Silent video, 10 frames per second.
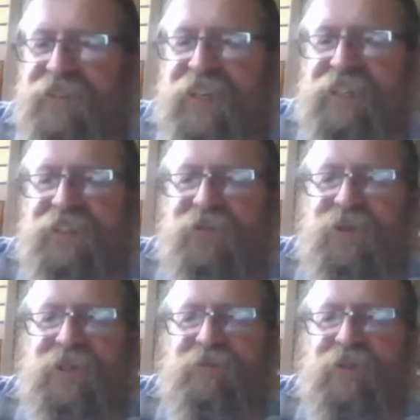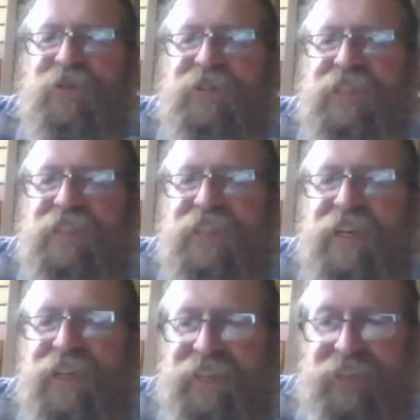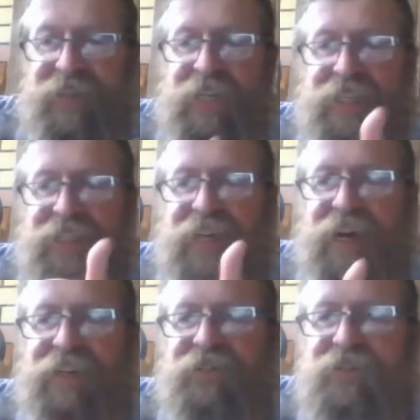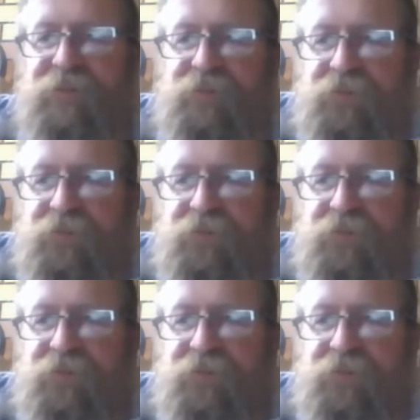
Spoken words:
That is awesome, Cornish and Arnold.